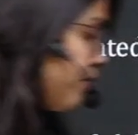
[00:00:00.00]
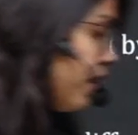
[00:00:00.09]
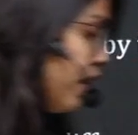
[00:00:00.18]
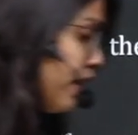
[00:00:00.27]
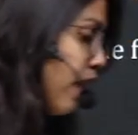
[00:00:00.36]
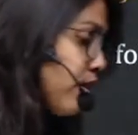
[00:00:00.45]

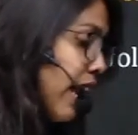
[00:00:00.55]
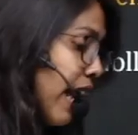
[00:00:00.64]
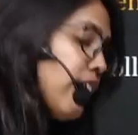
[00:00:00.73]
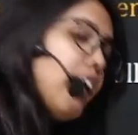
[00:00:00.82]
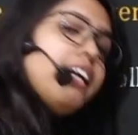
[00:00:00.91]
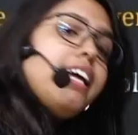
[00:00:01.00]
Now that
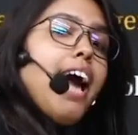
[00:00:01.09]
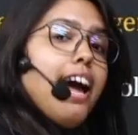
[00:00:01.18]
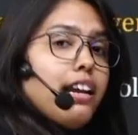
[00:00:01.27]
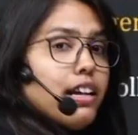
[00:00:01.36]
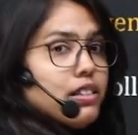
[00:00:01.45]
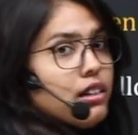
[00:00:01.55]
again is
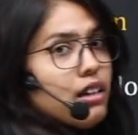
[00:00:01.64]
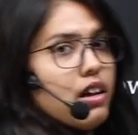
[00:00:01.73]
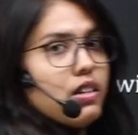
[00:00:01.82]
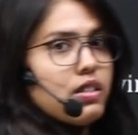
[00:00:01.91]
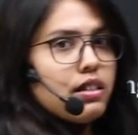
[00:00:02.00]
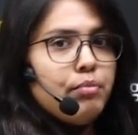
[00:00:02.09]
a
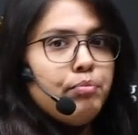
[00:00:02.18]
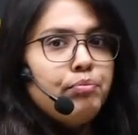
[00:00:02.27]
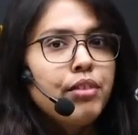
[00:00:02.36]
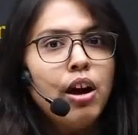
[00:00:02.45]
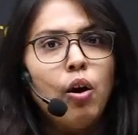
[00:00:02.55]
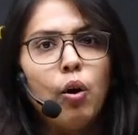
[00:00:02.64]
task.
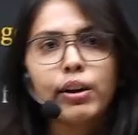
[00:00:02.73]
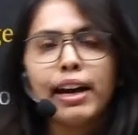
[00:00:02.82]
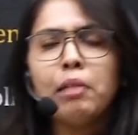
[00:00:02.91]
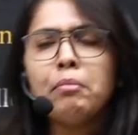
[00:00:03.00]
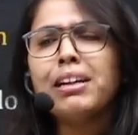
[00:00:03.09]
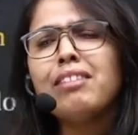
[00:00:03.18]
Okay, but
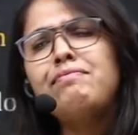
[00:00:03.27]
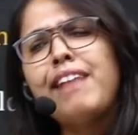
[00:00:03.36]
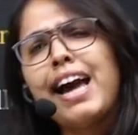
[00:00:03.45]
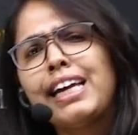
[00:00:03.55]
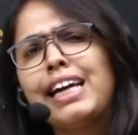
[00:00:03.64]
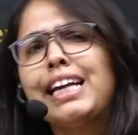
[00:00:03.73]
a very
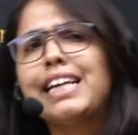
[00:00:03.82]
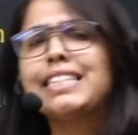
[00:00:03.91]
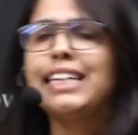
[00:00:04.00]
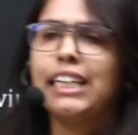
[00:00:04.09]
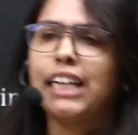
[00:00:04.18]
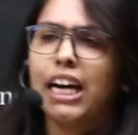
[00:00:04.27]
easy
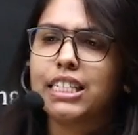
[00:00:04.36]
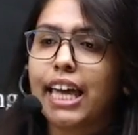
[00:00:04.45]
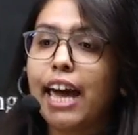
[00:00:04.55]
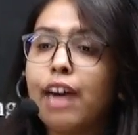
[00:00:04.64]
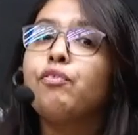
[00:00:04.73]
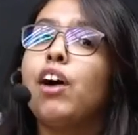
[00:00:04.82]
task if
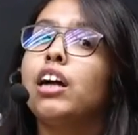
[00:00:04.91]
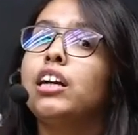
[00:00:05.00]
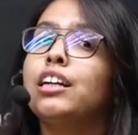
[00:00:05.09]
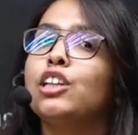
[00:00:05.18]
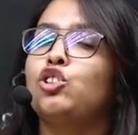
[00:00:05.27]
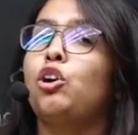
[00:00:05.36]
understood